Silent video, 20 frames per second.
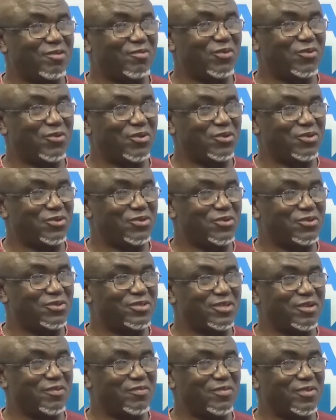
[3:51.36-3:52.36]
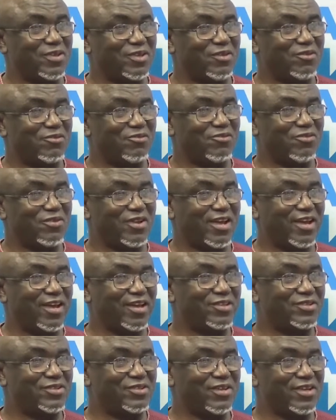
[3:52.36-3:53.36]
you want to do something, you fly
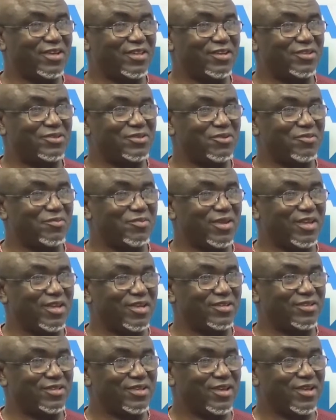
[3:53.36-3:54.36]
together to meet.